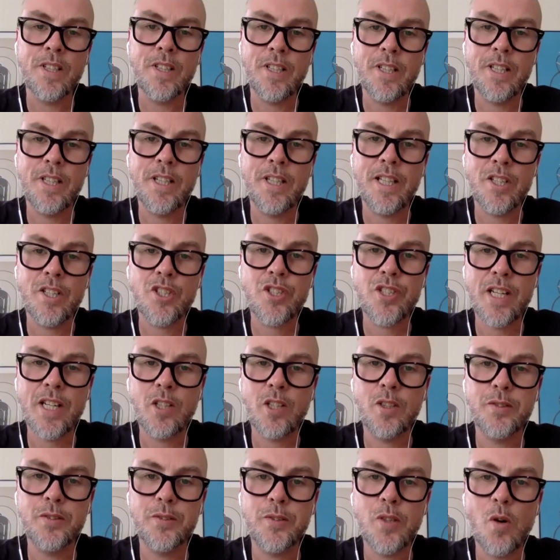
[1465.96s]
instead
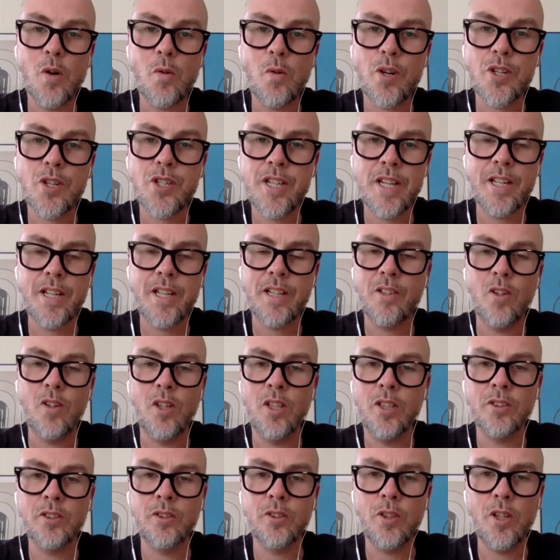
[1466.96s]
of focusing
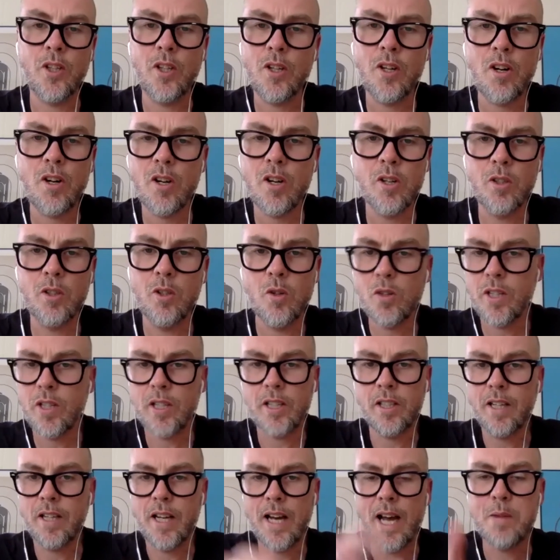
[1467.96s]
on, oh, look,
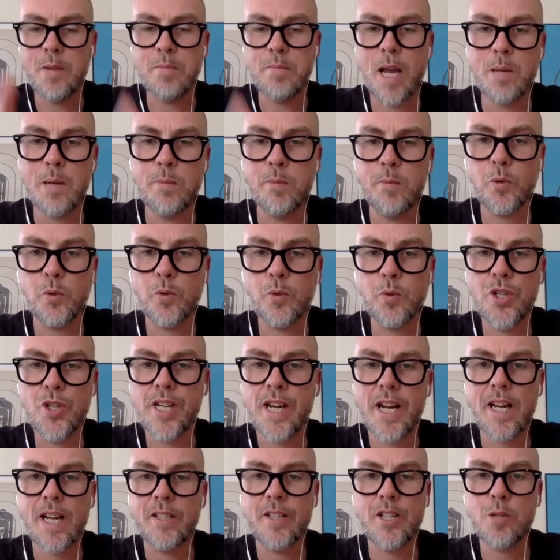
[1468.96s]
I'm able to
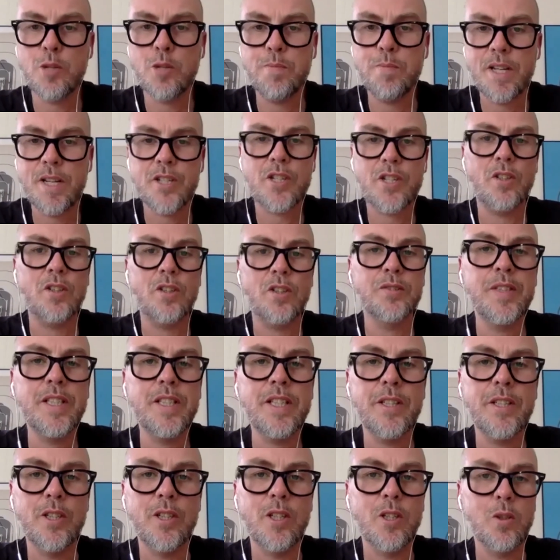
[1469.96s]
share this picture or
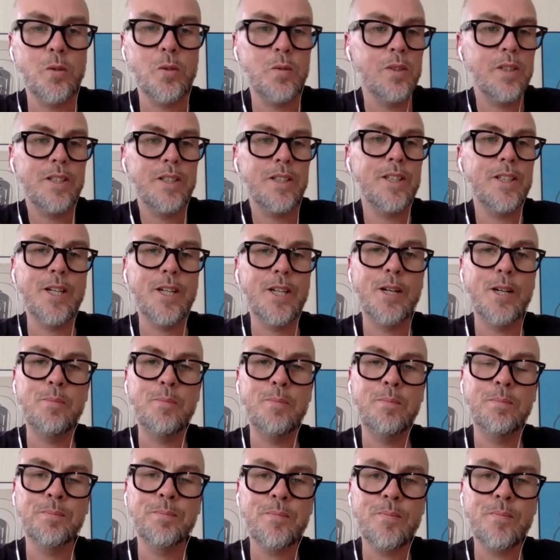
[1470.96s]
video.
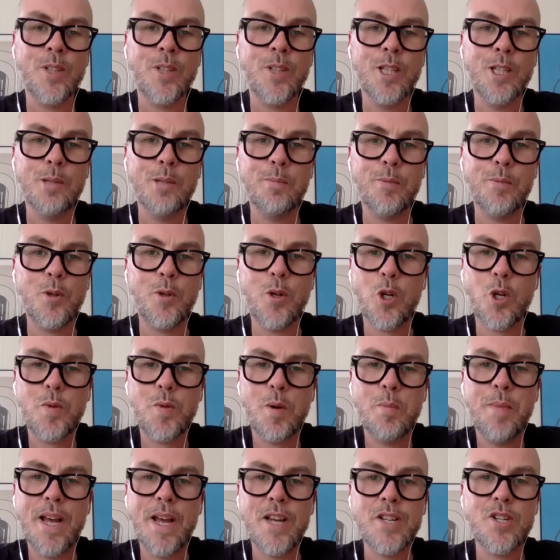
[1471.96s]
Because we're
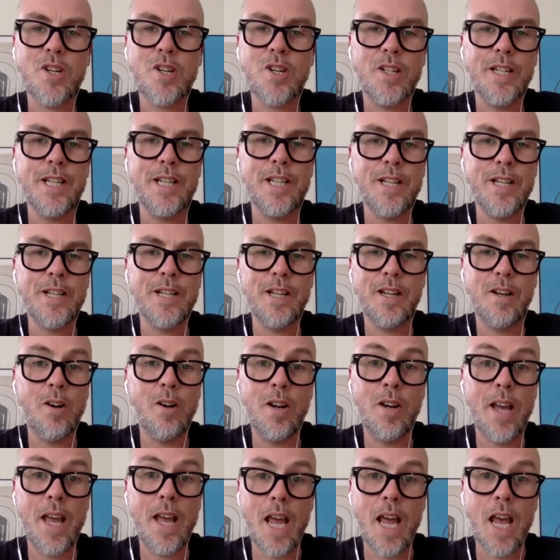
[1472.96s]
basically,
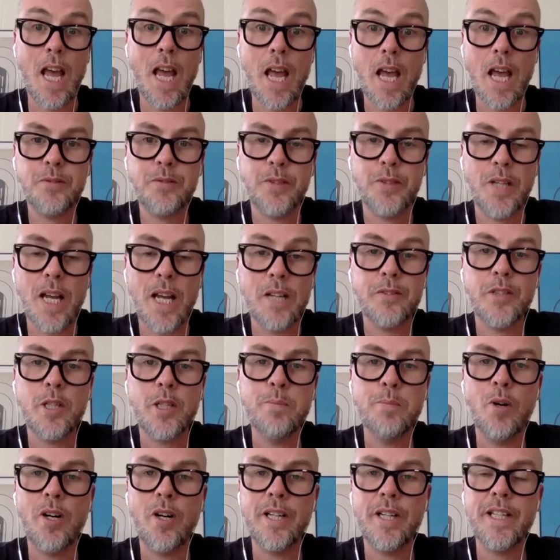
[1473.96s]

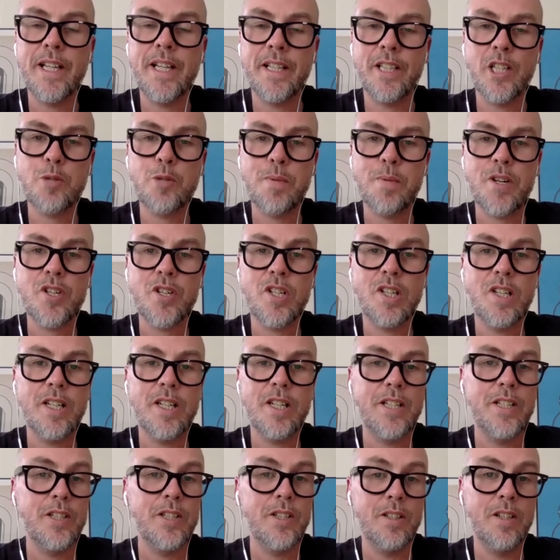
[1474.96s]
everybody, and
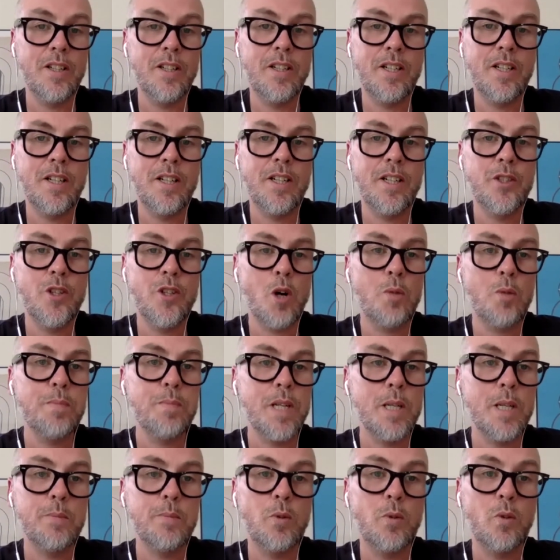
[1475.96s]
especially young
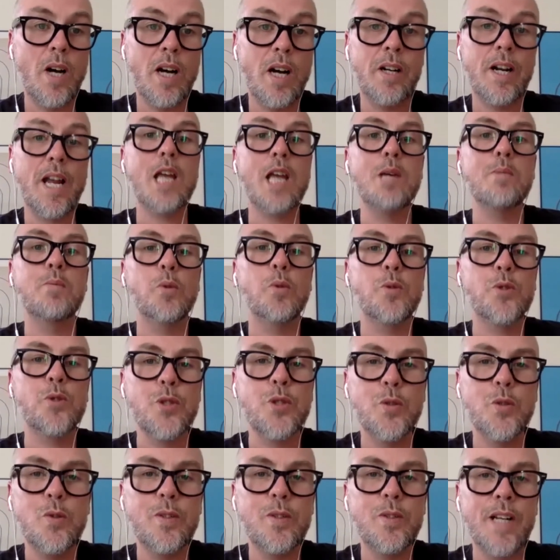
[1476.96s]
people, are able to
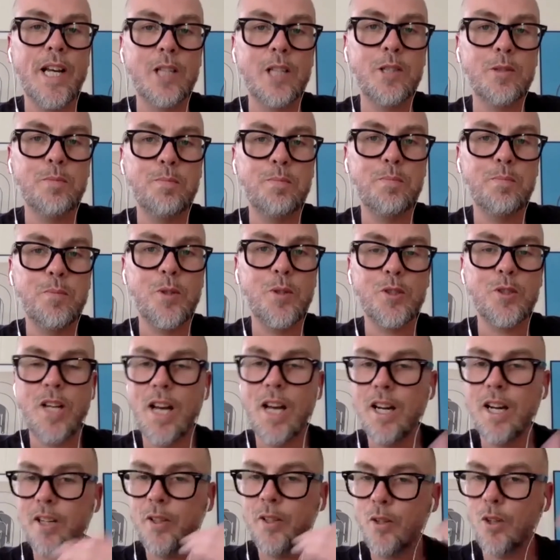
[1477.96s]
do that, but
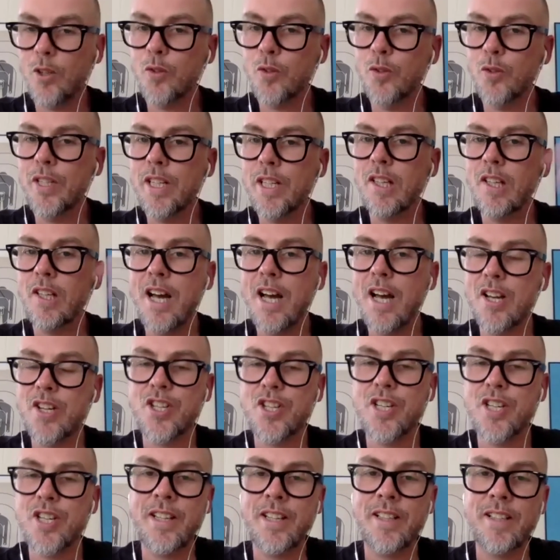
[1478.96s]
are not
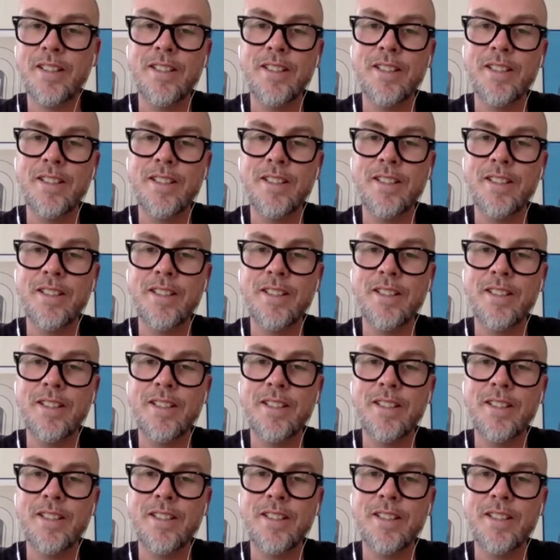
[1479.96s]
realizing